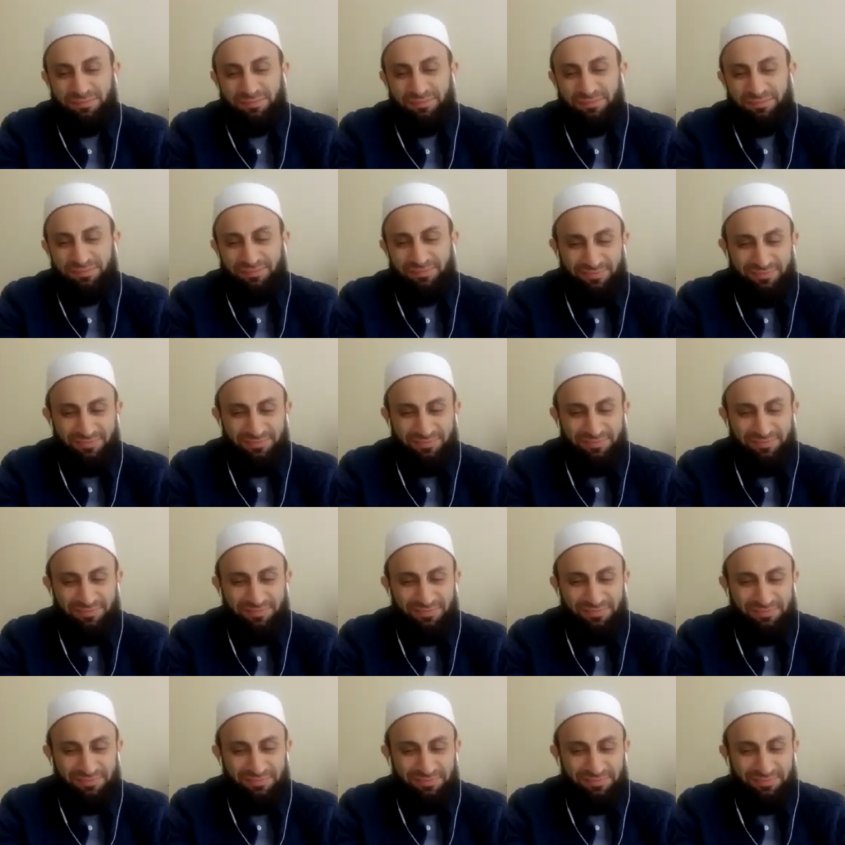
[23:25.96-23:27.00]

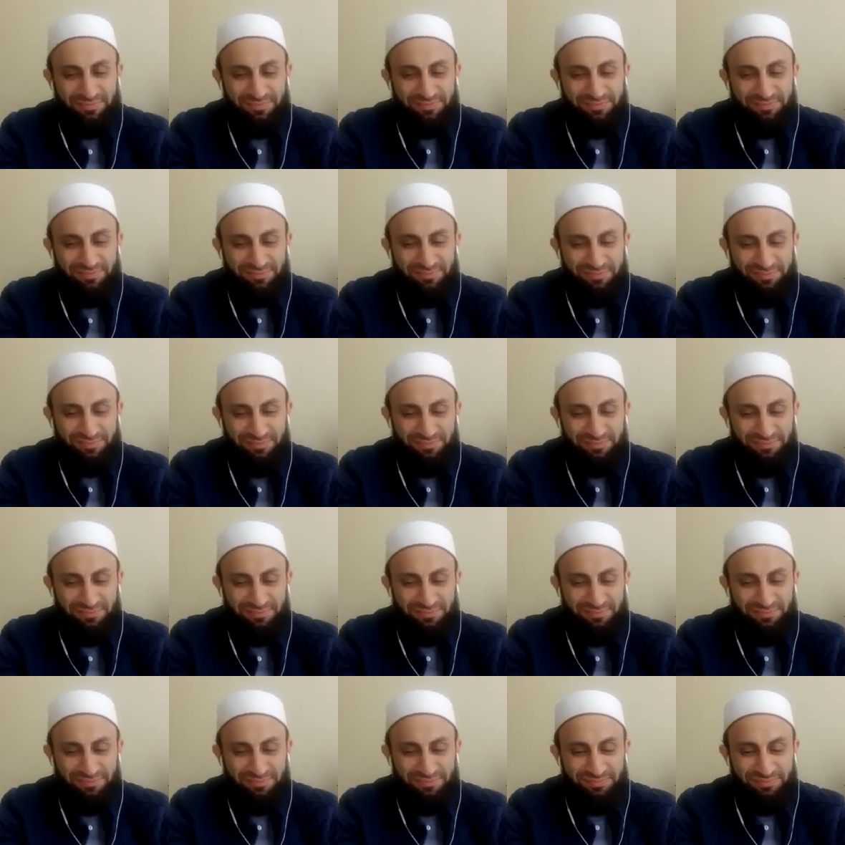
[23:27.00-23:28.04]

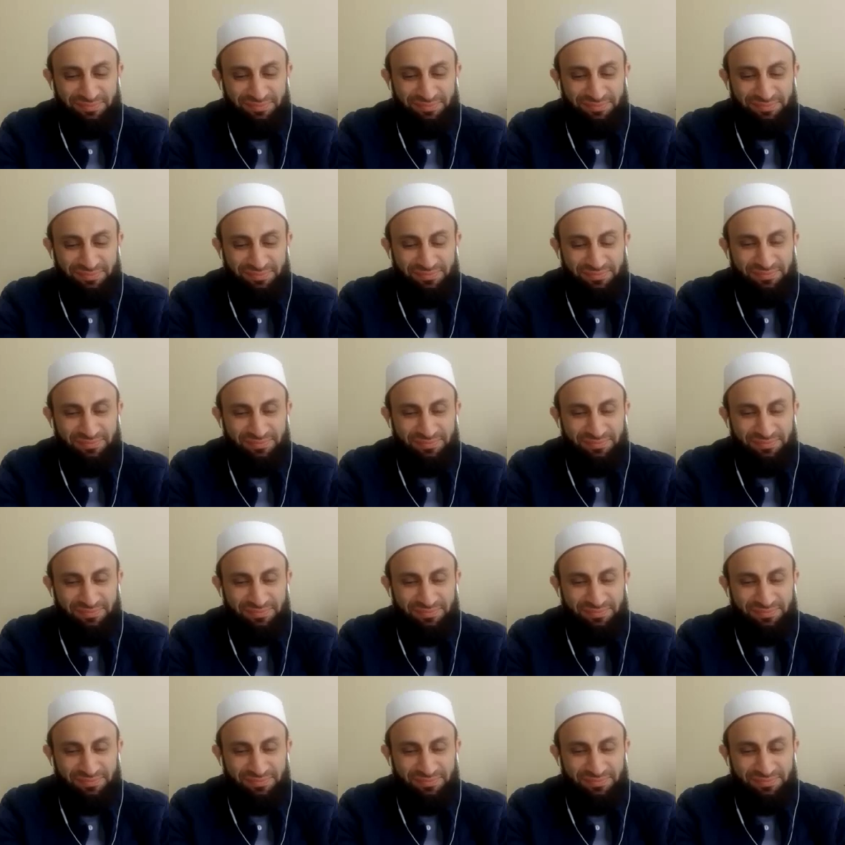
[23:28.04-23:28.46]
No one is speaking in this clip.